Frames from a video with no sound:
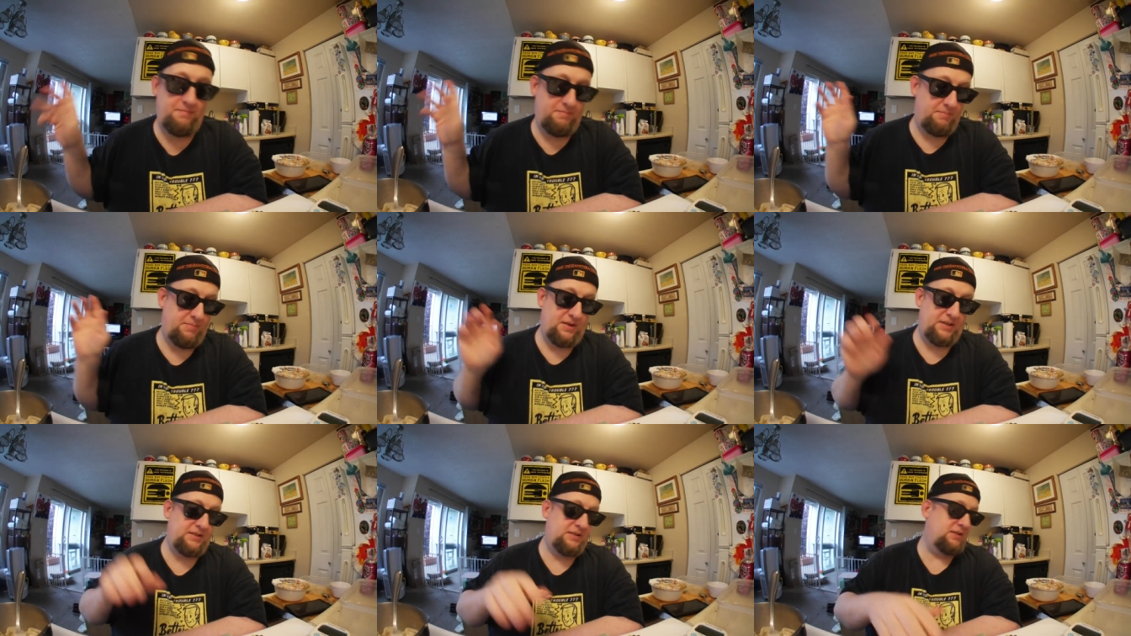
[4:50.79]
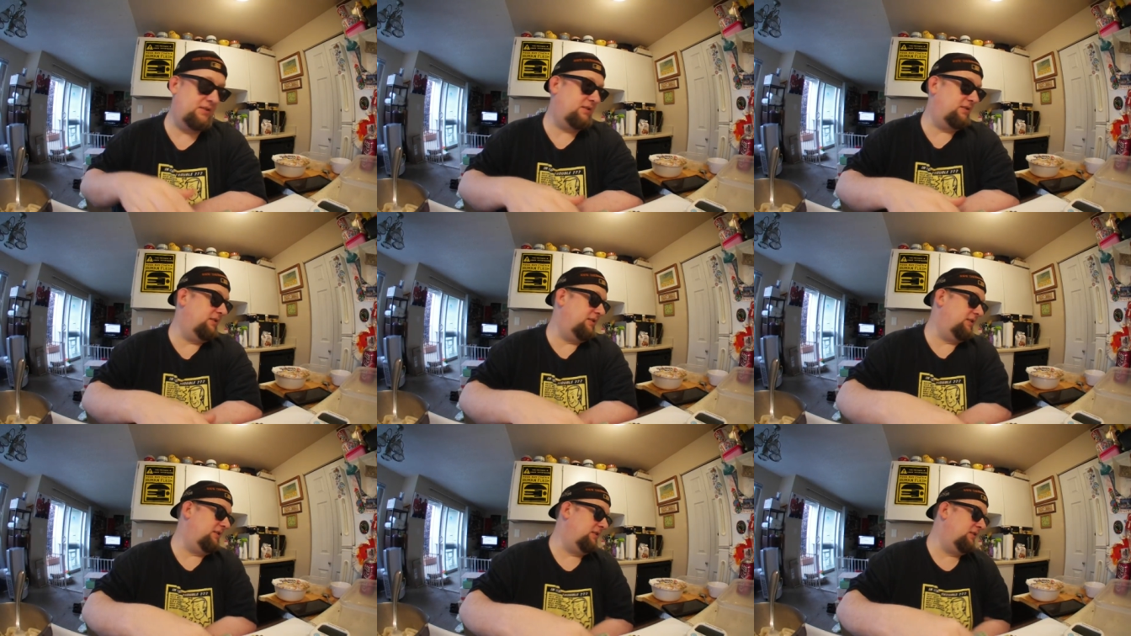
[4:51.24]

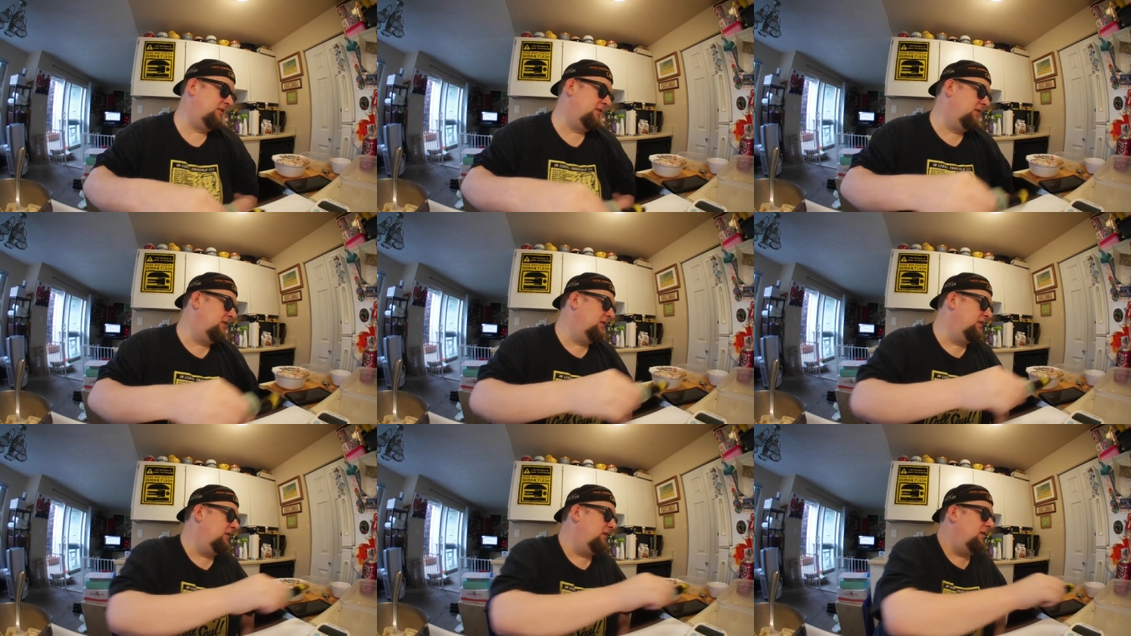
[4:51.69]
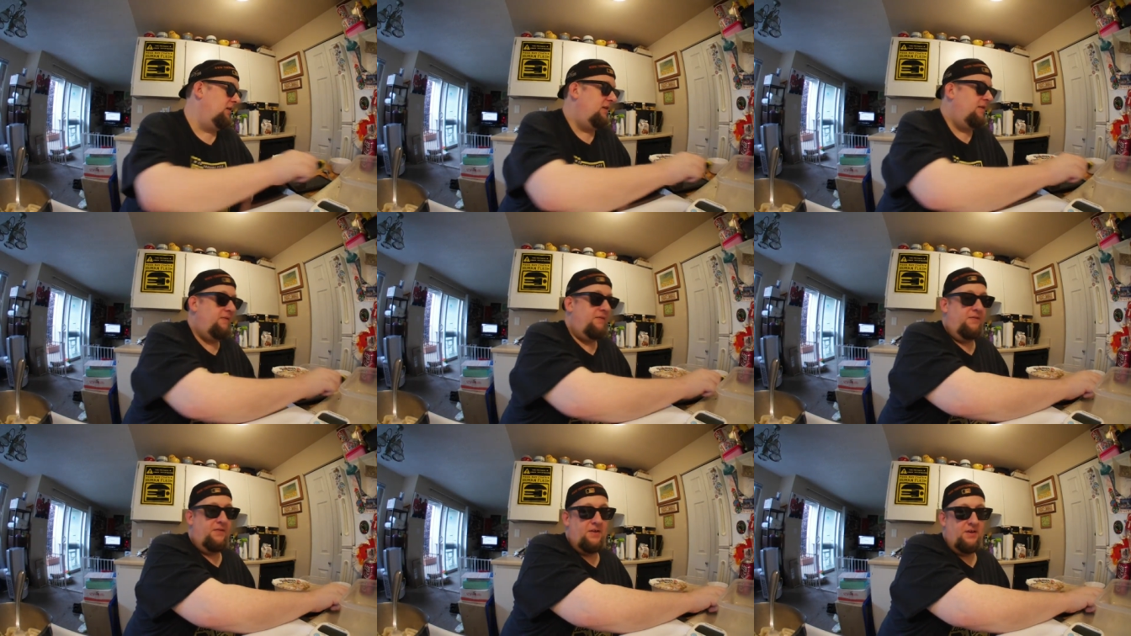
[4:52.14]
Basically,
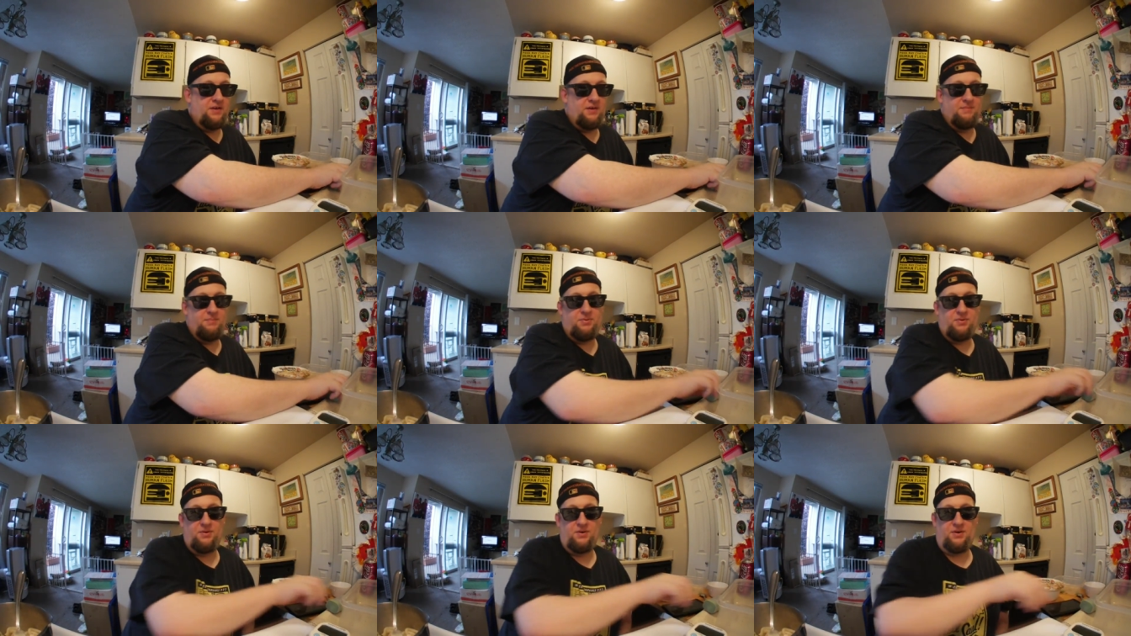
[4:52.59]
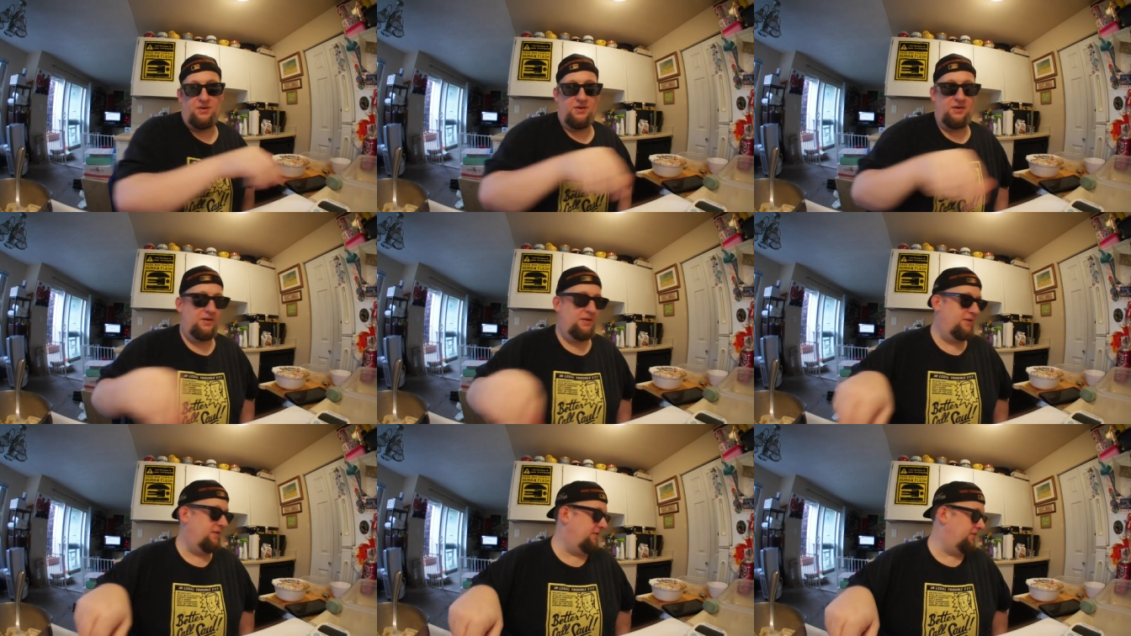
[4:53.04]
then you put
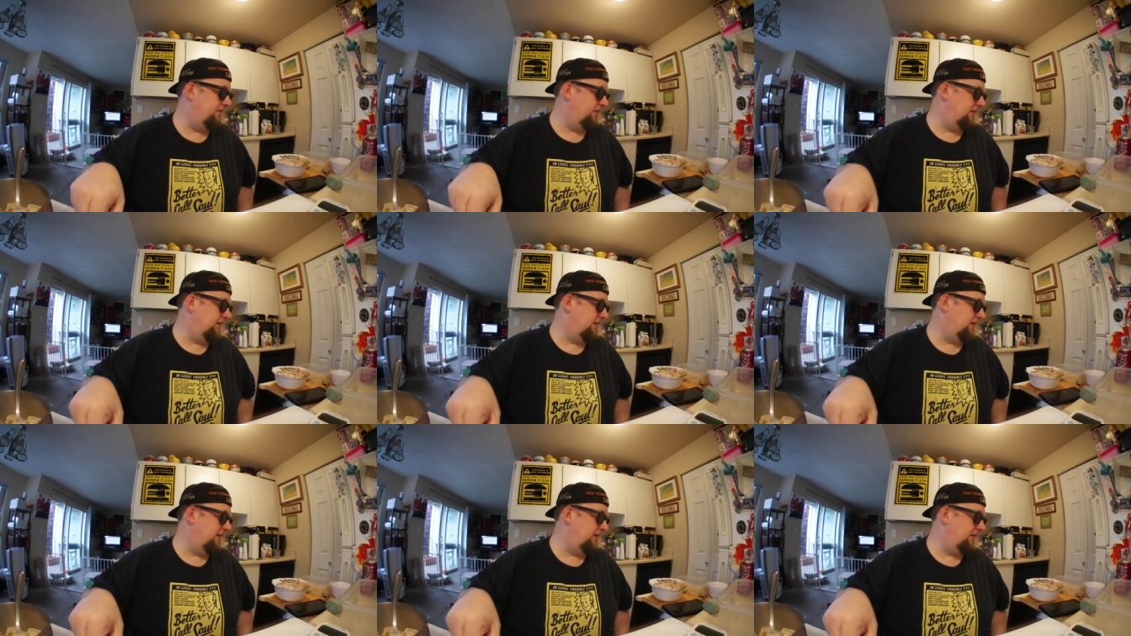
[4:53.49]
on